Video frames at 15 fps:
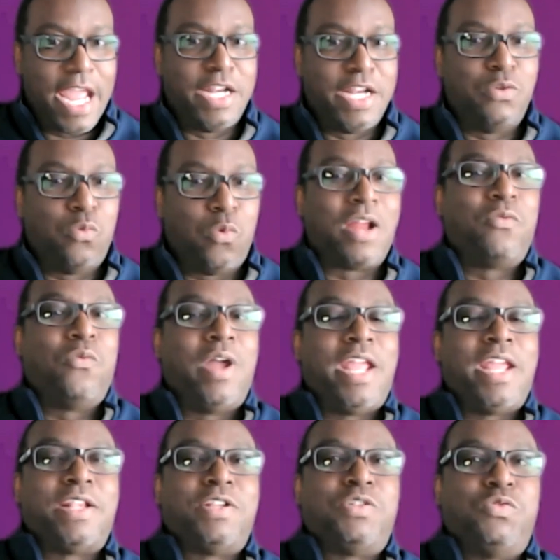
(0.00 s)
And in what
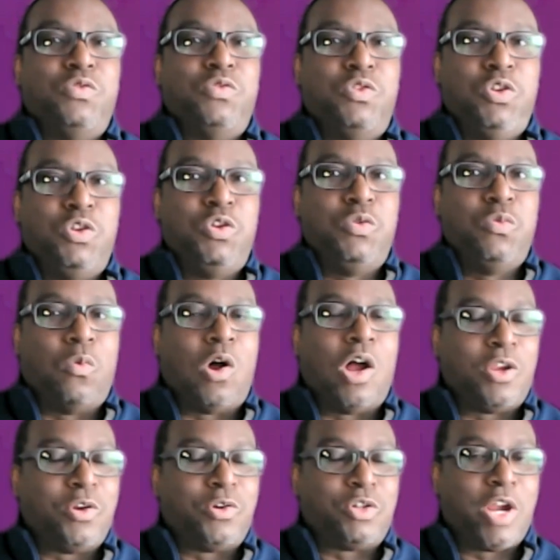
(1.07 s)
ways do you
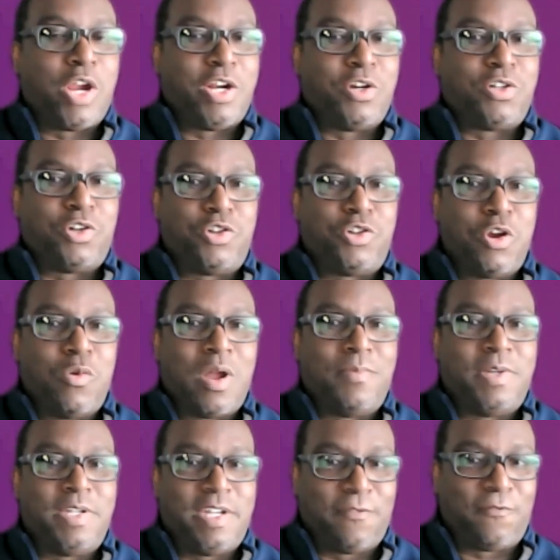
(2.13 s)
want your trainer to show
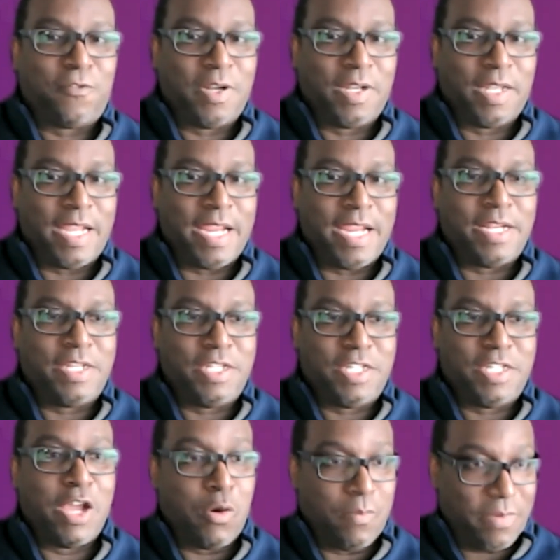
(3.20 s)
up differently
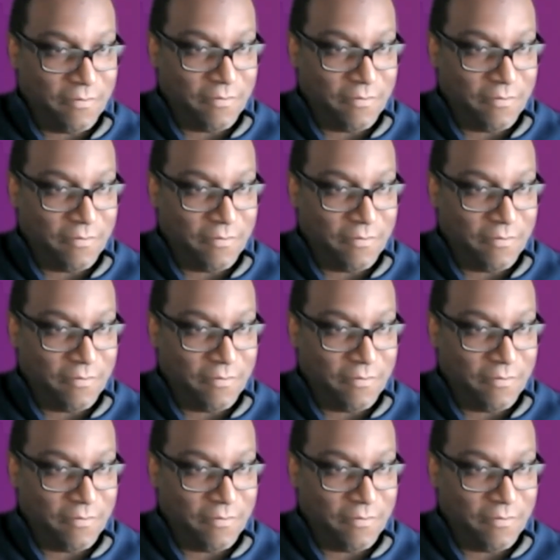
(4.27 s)
to help